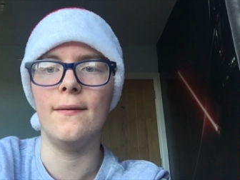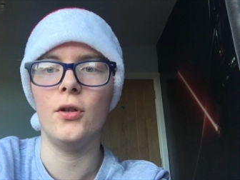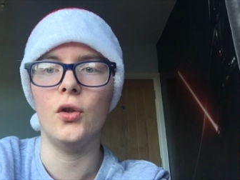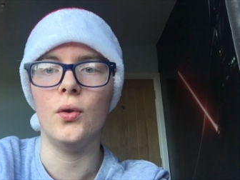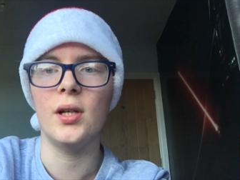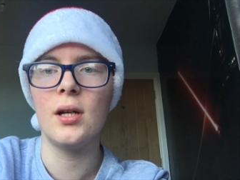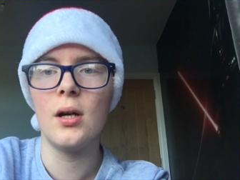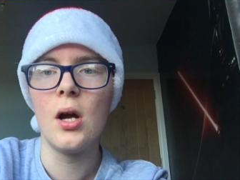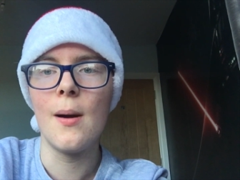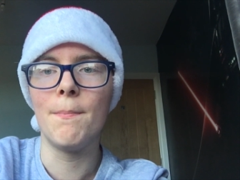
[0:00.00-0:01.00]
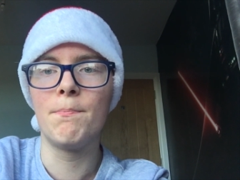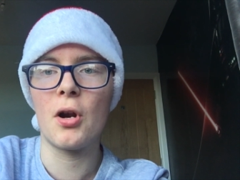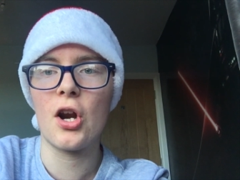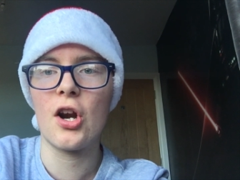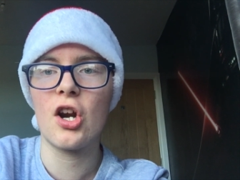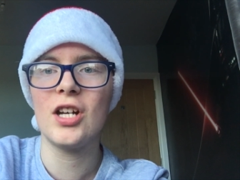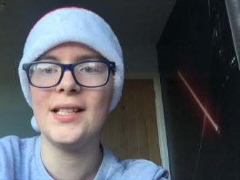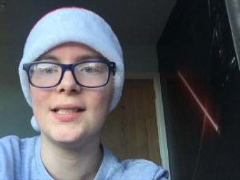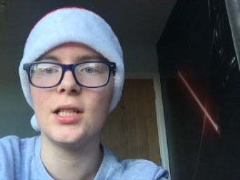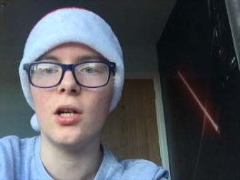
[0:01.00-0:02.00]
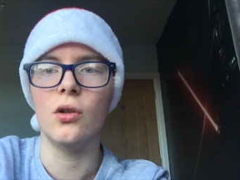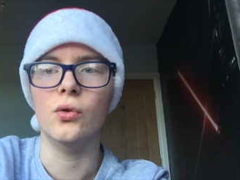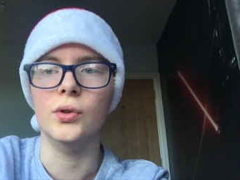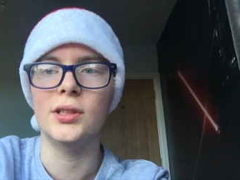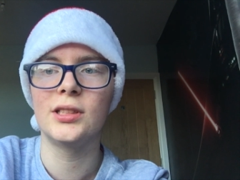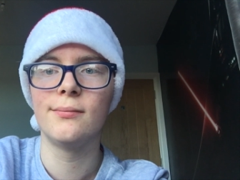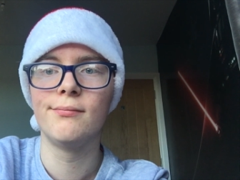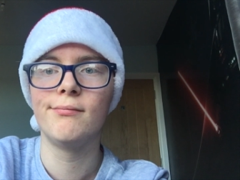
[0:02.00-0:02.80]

food? Burritos.